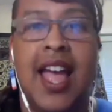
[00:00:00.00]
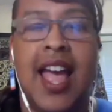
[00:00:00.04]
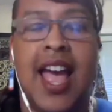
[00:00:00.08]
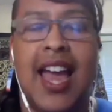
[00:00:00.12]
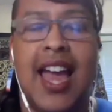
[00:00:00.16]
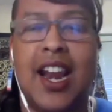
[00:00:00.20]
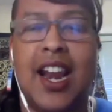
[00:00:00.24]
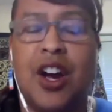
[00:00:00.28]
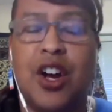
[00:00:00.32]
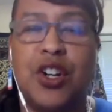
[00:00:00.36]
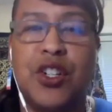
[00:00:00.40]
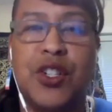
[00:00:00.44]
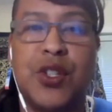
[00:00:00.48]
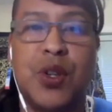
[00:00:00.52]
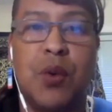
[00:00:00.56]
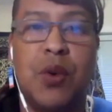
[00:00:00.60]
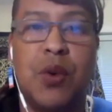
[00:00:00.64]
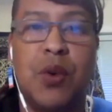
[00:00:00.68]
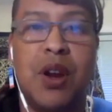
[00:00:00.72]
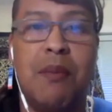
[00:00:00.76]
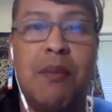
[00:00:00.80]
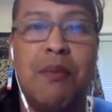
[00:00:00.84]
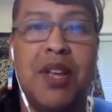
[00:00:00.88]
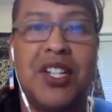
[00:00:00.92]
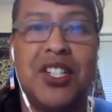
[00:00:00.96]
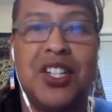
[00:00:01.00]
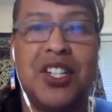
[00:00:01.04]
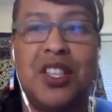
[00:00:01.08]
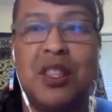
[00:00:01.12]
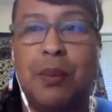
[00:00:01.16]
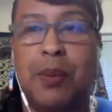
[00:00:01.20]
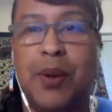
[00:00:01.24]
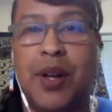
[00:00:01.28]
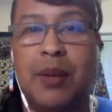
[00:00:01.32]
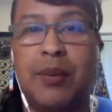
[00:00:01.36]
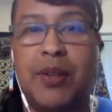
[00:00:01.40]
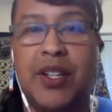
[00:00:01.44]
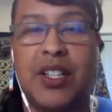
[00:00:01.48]
And I also want to mention
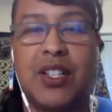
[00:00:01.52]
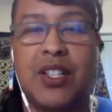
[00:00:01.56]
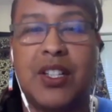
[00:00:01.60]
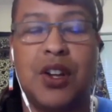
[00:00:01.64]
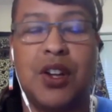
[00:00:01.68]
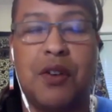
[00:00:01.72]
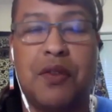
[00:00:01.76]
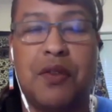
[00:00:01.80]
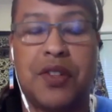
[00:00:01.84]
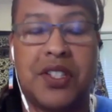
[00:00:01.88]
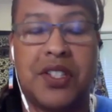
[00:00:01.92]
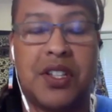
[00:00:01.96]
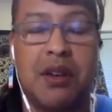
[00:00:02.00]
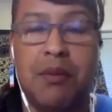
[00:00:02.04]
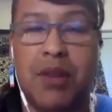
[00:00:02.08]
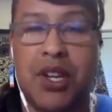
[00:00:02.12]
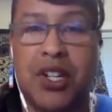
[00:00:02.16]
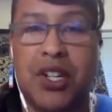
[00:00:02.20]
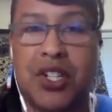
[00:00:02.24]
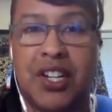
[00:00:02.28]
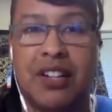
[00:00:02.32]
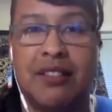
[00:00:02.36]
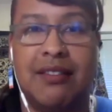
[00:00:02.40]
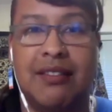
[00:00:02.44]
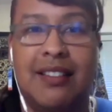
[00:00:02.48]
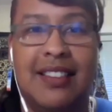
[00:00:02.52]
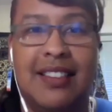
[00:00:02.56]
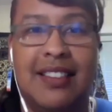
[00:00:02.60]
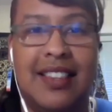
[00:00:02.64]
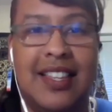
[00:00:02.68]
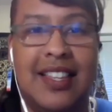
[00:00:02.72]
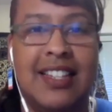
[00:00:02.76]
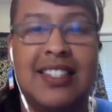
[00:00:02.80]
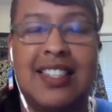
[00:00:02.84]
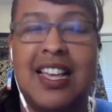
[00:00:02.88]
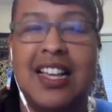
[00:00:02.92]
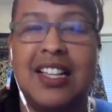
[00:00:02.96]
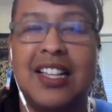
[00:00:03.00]
the Public Service Commission.
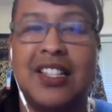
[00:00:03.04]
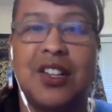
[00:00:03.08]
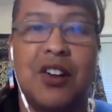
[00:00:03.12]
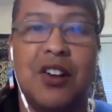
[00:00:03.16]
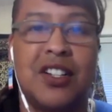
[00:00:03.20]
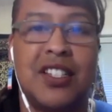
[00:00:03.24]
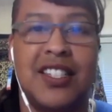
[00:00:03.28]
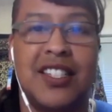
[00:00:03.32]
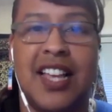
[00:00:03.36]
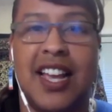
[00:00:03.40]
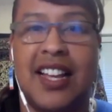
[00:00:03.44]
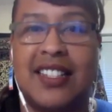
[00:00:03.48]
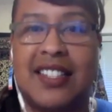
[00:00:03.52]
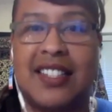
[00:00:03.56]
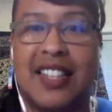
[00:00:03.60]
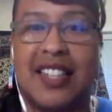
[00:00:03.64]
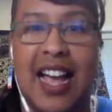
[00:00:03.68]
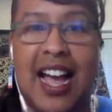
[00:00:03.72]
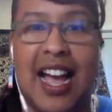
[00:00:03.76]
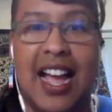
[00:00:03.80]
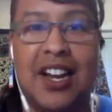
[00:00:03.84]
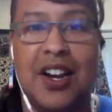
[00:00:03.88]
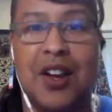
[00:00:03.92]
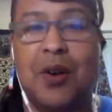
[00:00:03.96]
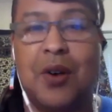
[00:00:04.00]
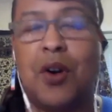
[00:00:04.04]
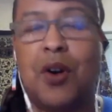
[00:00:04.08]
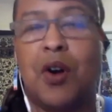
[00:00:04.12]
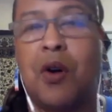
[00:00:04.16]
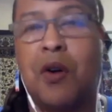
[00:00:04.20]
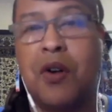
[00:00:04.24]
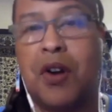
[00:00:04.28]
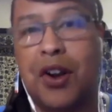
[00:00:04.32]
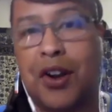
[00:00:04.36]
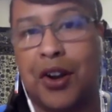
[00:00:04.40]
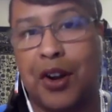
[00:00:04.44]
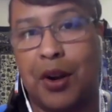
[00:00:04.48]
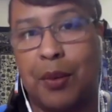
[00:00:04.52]
These things aren't sexy. I know,
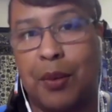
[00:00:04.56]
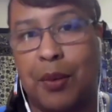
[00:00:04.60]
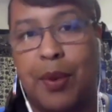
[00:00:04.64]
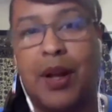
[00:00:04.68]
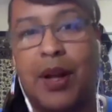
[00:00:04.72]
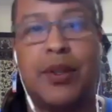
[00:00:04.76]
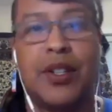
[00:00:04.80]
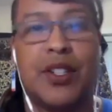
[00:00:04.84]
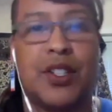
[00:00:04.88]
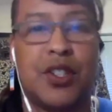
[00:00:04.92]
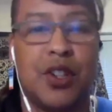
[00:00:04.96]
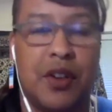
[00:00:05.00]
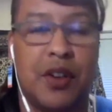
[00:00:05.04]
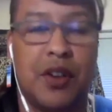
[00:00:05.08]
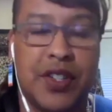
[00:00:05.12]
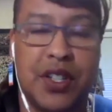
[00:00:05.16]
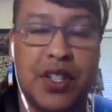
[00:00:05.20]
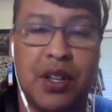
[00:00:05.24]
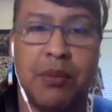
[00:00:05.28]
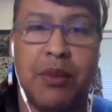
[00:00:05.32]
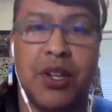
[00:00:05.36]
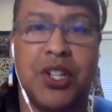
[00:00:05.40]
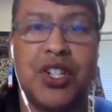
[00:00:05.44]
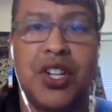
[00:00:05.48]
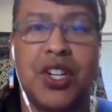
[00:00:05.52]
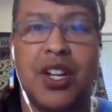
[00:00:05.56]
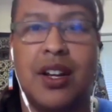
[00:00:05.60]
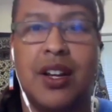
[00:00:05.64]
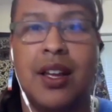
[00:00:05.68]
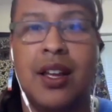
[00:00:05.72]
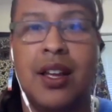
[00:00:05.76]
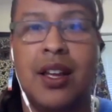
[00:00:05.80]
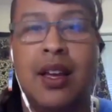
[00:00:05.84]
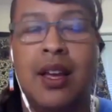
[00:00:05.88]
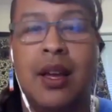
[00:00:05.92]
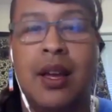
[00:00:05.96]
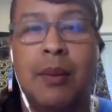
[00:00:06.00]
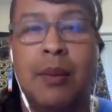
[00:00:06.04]
coroner, Public Service Commission.
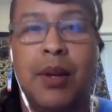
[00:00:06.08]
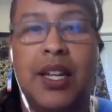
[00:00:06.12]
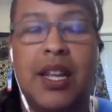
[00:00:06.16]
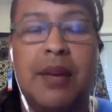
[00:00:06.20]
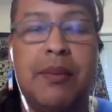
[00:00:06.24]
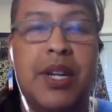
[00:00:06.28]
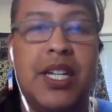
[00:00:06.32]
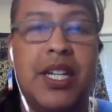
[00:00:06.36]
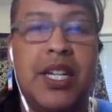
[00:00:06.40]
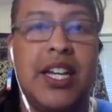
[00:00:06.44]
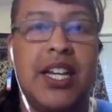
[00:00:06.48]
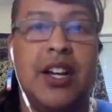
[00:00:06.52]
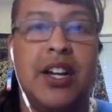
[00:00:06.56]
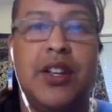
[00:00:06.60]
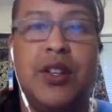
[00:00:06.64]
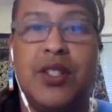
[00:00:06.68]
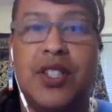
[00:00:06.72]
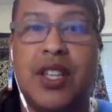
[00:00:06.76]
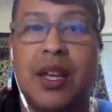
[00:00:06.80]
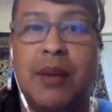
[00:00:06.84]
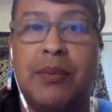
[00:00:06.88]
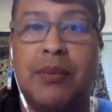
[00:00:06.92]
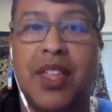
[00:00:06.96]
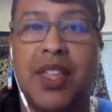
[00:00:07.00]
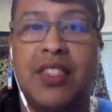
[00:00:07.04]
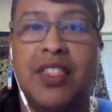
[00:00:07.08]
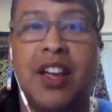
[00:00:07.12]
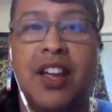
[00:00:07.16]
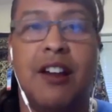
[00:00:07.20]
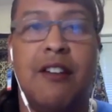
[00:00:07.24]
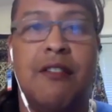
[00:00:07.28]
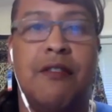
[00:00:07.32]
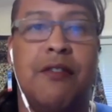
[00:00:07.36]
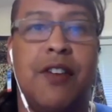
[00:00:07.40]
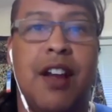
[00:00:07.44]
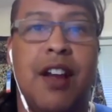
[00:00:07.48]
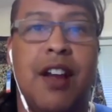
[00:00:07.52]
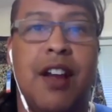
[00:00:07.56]
But let me tell you something.
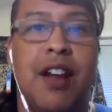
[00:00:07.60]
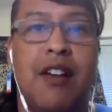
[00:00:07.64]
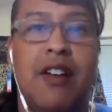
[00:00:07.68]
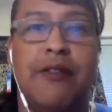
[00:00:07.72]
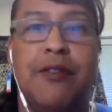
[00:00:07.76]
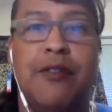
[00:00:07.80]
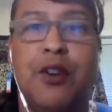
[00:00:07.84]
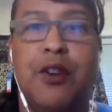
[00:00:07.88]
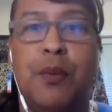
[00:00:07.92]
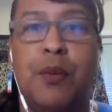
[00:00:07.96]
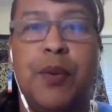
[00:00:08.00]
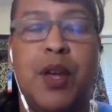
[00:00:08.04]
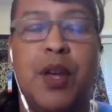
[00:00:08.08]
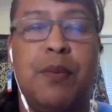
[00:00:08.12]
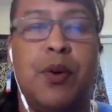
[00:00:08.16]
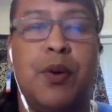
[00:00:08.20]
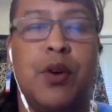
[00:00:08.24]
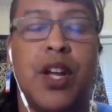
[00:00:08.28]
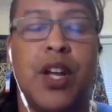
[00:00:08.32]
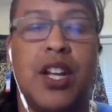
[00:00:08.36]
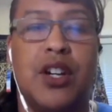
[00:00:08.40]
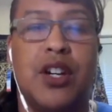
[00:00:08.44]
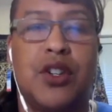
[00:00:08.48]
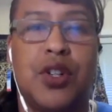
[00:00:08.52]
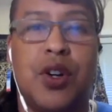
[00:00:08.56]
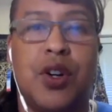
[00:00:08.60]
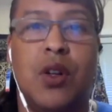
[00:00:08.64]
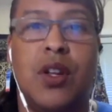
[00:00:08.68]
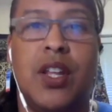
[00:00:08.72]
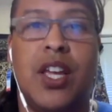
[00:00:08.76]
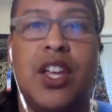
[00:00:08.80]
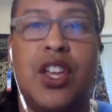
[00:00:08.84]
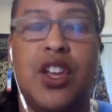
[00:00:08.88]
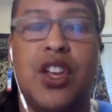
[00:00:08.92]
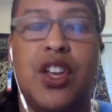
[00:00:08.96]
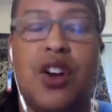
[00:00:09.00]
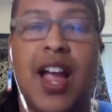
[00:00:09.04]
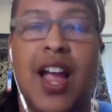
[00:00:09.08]
There are very few people
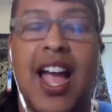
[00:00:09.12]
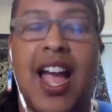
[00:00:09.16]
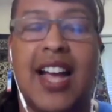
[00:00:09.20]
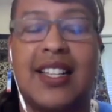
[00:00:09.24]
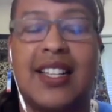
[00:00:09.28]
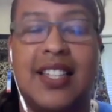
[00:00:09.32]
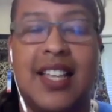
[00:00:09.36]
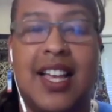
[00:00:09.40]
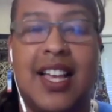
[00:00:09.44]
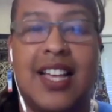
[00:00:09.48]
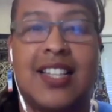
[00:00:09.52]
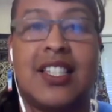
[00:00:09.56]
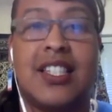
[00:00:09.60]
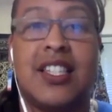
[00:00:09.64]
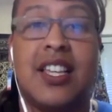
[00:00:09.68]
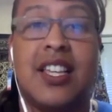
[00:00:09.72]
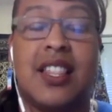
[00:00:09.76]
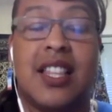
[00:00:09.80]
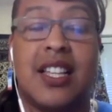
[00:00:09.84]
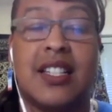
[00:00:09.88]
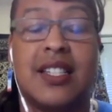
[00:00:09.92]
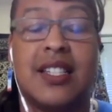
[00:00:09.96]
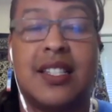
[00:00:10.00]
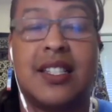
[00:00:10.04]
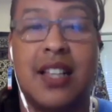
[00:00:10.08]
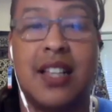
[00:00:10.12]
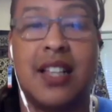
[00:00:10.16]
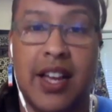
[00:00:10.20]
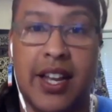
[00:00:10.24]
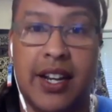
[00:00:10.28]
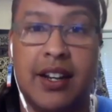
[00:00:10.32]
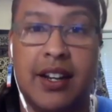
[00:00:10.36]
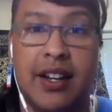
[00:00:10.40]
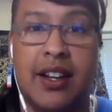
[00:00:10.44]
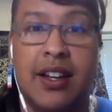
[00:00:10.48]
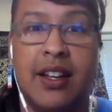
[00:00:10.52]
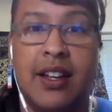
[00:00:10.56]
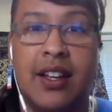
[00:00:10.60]
controlling your access to the
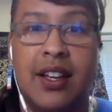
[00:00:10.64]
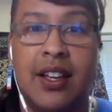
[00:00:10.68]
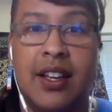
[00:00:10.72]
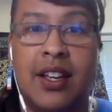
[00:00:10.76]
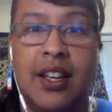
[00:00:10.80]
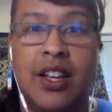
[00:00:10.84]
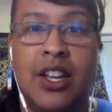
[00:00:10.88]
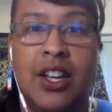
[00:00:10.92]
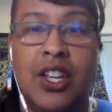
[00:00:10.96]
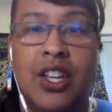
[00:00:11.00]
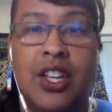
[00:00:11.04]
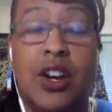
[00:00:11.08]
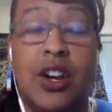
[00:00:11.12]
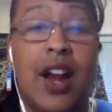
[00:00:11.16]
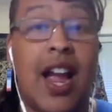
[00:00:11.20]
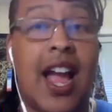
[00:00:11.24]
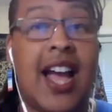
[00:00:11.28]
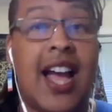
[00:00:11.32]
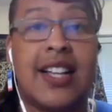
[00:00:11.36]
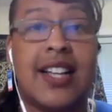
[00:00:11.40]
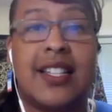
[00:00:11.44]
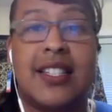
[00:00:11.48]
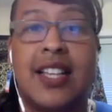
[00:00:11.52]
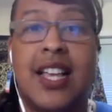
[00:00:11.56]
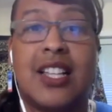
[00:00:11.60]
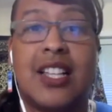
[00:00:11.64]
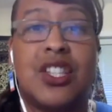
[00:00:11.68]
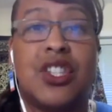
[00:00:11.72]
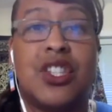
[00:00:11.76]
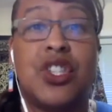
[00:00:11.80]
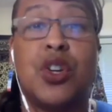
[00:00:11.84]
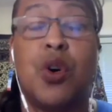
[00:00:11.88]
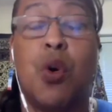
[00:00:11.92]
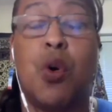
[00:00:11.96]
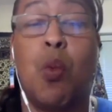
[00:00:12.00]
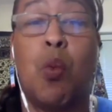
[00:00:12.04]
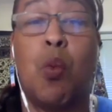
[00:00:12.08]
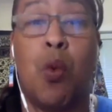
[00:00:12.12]
sun, your access
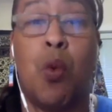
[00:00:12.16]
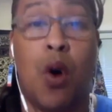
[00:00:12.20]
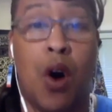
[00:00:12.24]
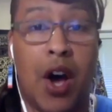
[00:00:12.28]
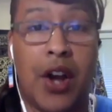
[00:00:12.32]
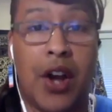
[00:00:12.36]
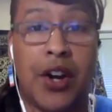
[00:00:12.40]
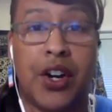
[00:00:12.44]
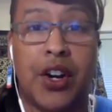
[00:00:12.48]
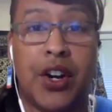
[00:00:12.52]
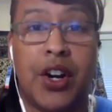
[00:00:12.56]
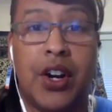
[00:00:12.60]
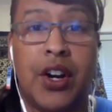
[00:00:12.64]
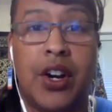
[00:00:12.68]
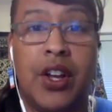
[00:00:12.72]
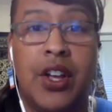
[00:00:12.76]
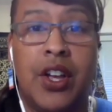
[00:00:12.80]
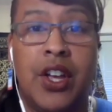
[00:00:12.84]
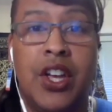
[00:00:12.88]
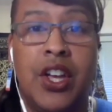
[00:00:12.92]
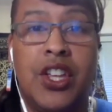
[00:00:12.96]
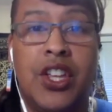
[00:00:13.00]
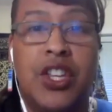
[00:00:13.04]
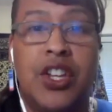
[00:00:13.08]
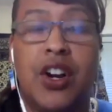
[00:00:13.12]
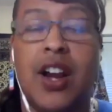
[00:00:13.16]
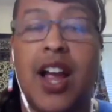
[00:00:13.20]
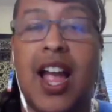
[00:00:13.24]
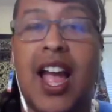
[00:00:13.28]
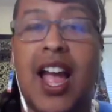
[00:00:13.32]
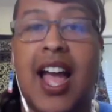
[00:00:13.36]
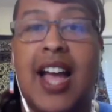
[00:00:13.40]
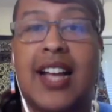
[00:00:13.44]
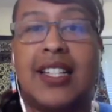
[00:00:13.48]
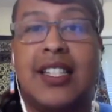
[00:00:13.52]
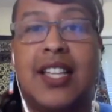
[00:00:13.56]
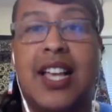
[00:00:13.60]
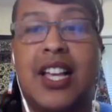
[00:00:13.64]
to water, your
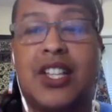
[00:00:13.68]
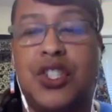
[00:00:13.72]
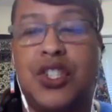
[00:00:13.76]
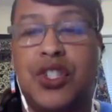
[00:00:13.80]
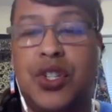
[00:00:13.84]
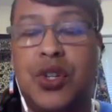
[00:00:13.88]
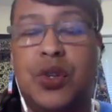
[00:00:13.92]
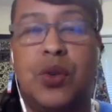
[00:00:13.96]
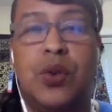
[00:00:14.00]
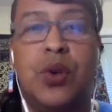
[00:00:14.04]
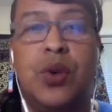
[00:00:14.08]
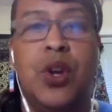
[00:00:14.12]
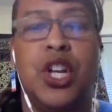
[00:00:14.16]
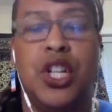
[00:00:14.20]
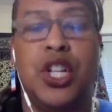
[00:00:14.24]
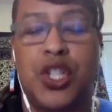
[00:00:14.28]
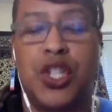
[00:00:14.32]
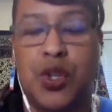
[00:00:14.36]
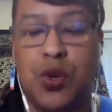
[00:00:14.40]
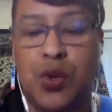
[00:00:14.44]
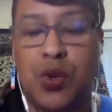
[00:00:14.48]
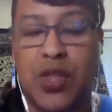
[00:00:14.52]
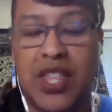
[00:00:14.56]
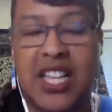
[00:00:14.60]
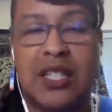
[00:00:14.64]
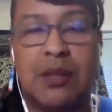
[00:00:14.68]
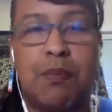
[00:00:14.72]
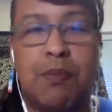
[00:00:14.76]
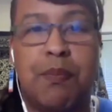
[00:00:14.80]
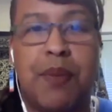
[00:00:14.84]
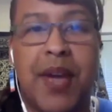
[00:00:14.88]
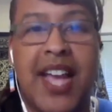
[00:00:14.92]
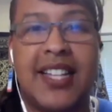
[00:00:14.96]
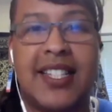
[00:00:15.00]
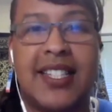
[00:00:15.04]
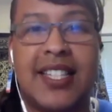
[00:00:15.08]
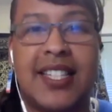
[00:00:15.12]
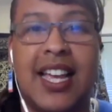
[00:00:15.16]
access to these
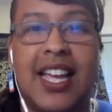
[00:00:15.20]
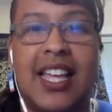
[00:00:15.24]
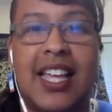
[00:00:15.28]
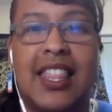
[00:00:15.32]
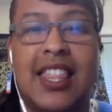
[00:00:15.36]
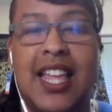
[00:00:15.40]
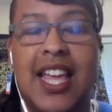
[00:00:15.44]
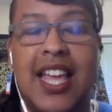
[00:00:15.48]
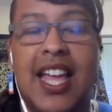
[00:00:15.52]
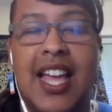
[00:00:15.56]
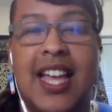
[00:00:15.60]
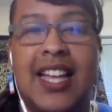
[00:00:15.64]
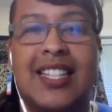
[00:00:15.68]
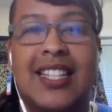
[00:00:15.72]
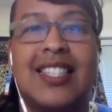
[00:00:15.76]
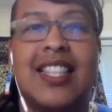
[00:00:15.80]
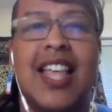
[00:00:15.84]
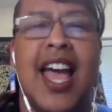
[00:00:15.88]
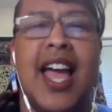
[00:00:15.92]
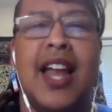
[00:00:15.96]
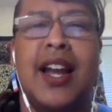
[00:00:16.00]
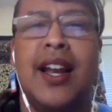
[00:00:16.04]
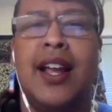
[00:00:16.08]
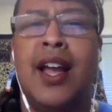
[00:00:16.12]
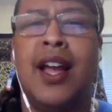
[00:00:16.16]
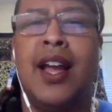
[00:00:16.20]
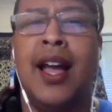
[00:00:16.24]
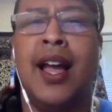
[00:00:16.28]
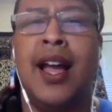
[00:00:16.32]
basic things that